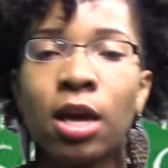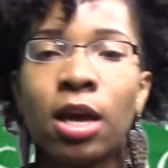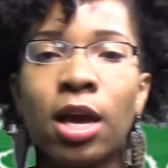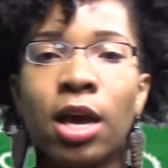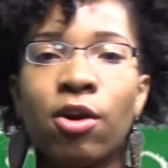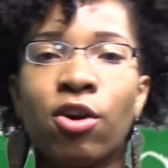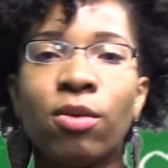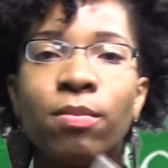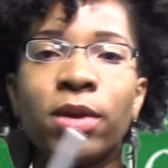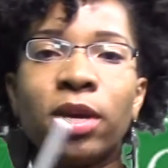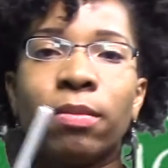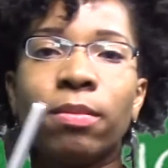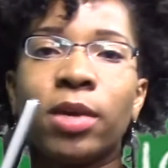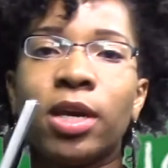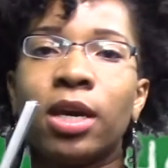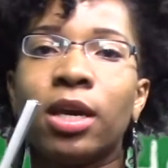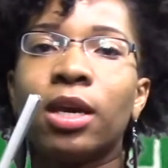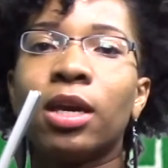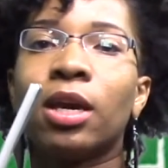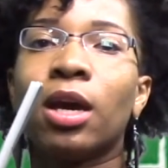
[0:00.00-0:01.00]
It would be
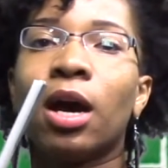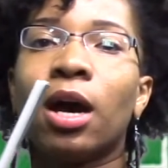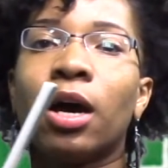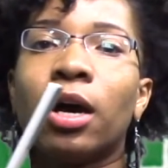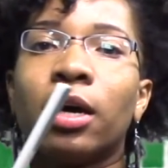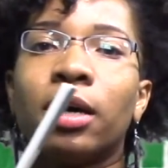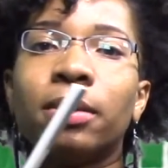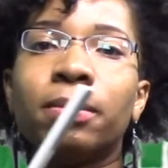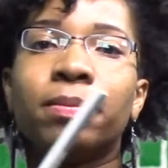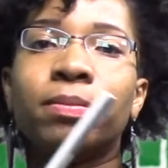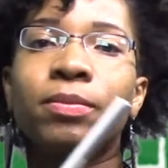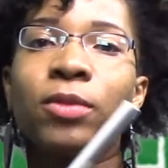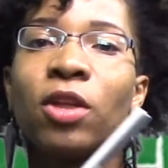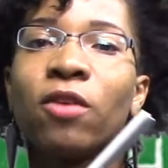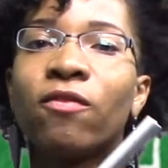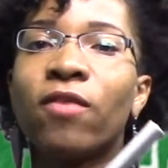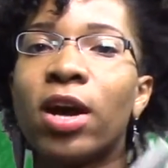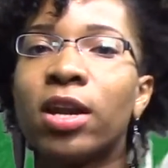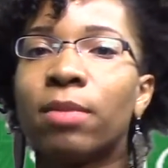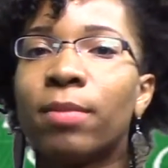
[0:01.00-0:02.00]
me
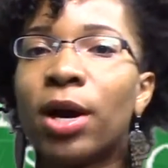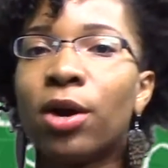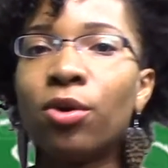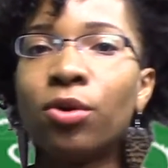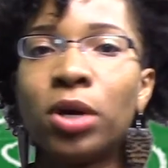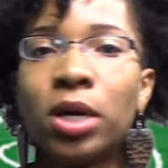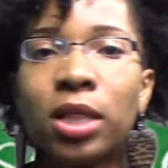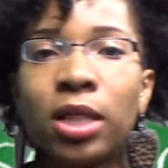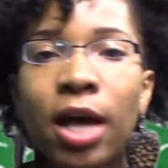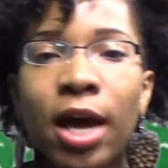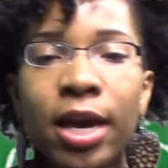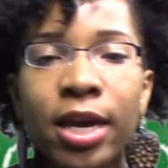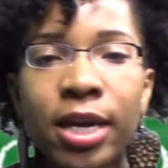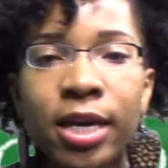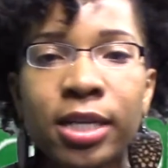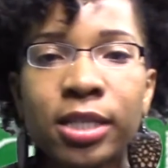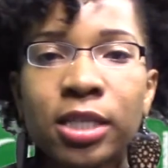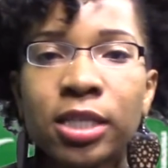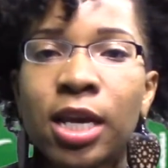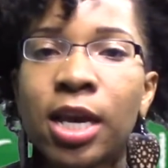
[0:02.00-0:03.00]
finding my own
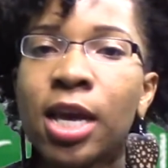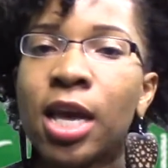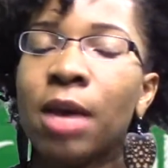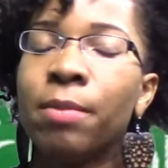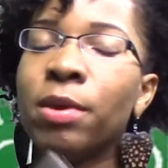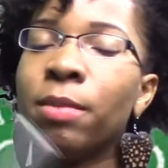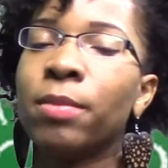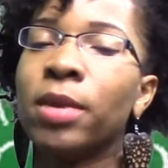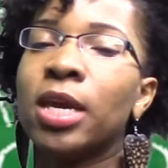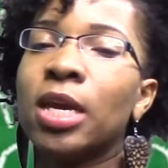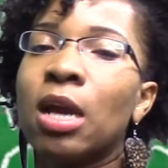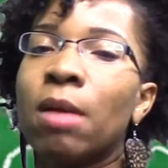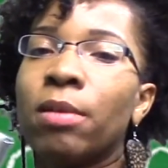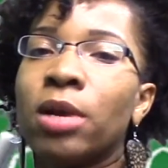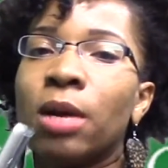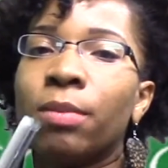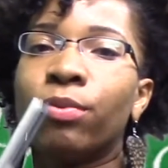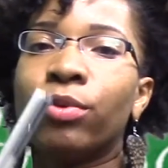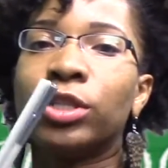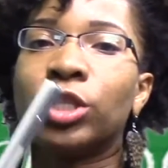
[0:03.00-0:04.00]
clients. It'd be me coming
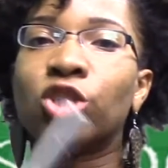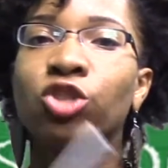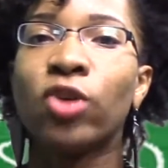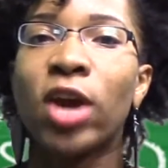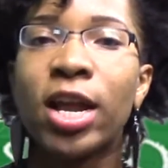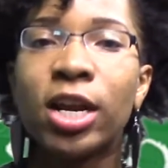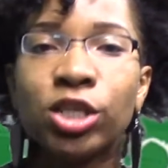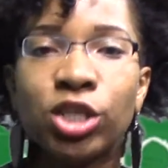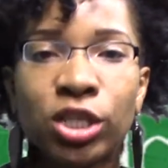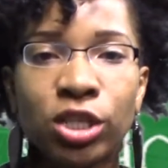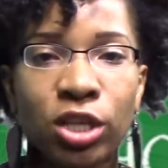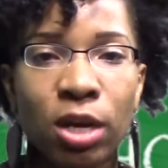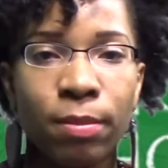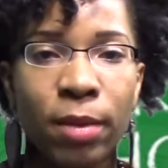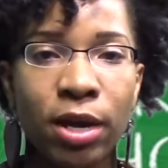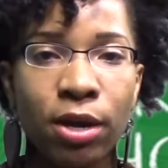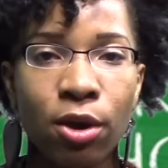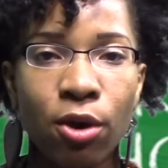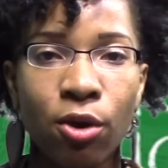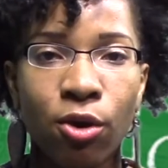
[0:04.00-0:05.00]
up with strategies on
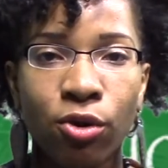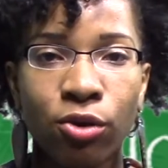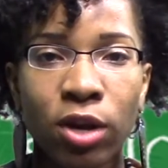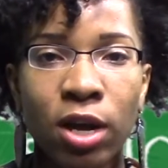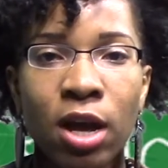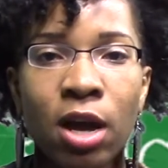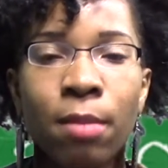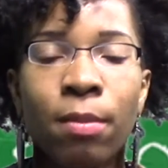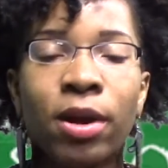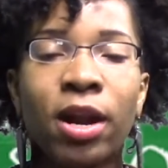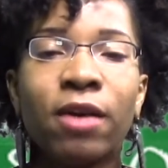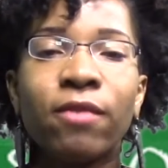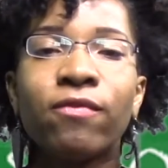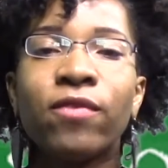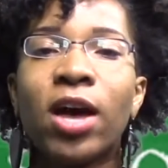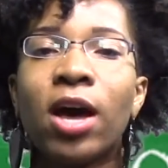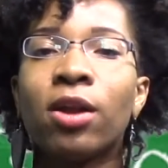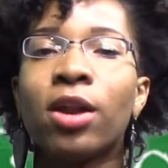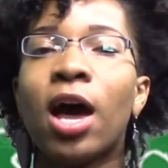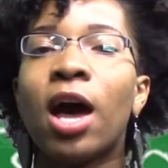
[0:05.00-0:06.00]
my own. But I
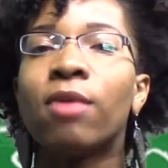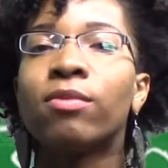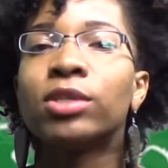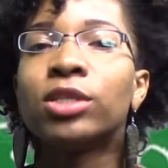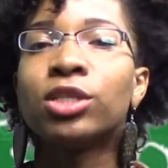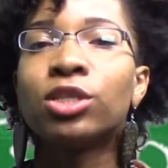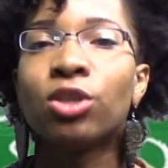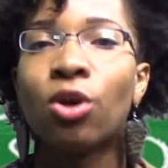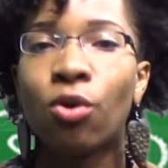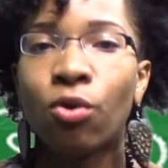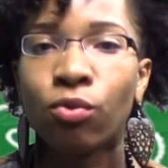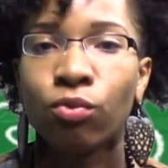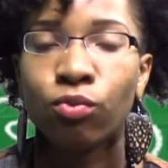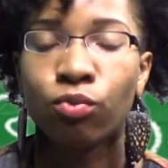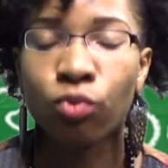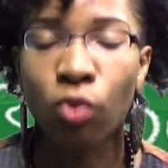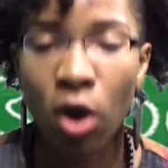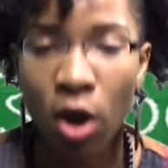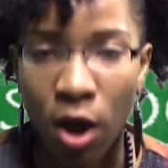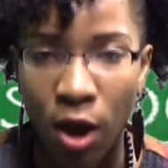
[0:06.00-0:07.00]
found I was so
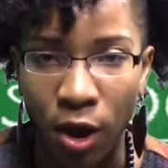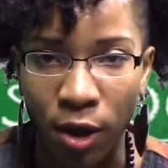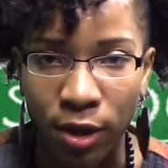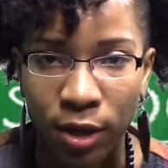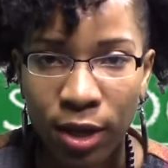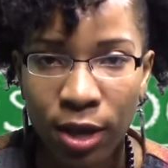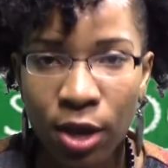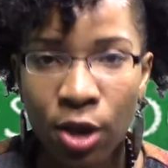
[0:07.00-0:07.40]
wrong.